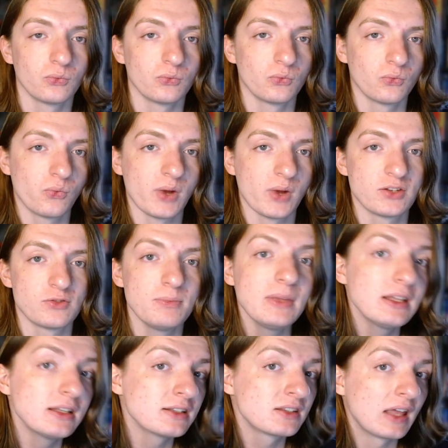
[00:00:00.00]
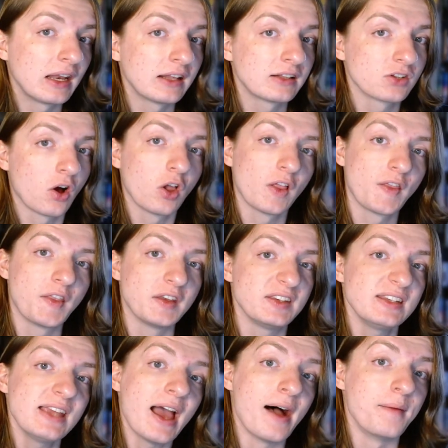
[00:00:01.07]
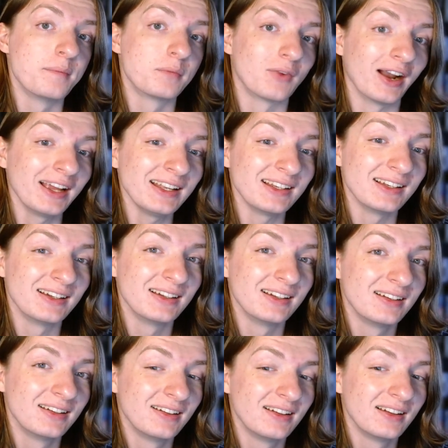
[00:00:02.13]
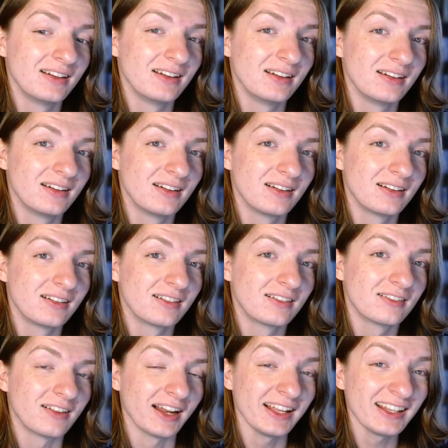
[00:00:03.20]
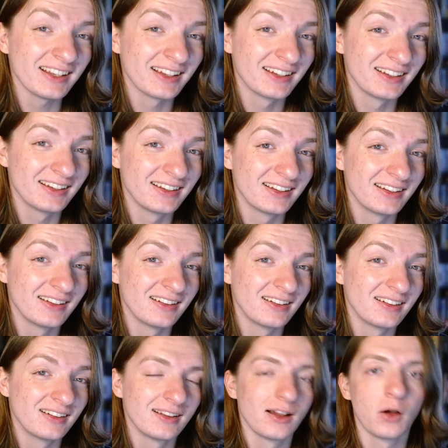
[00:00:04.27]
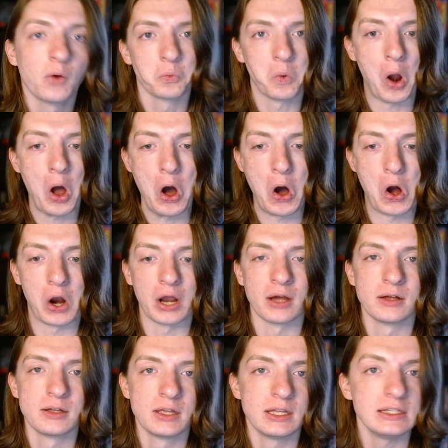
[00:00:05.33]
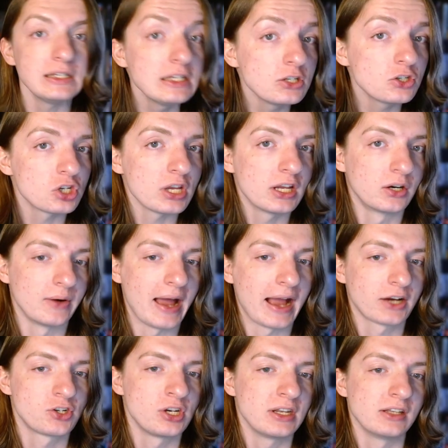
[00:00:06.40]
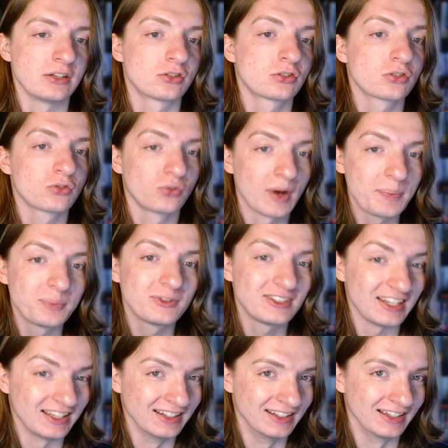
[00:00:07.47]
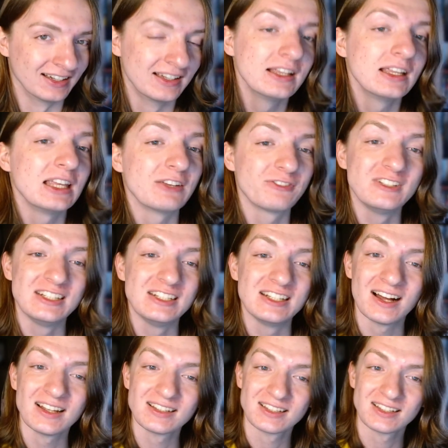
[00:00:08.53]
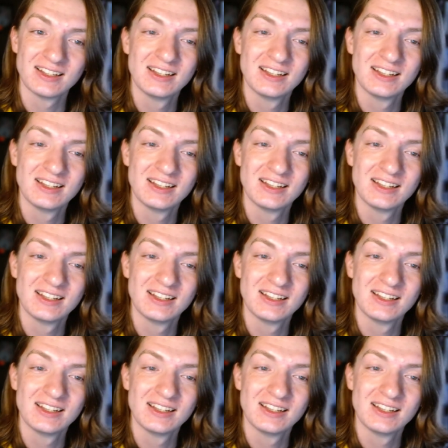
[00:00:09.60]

which means that it's all on the D M, right? Right? Wrong. Each interaction is scripted. If not